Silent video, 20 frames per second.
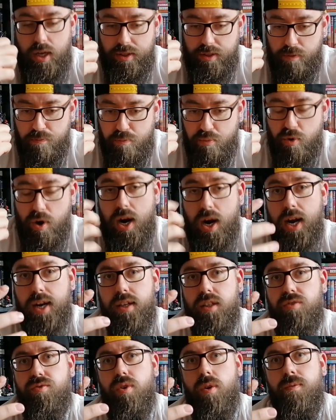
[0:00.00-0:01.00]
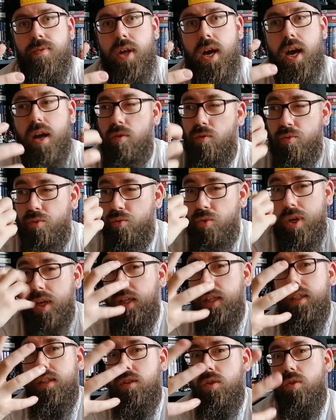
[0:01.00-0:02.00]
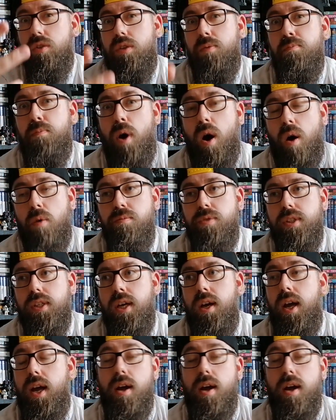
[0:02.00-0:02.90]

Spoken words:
the brightness from that really sort of pops,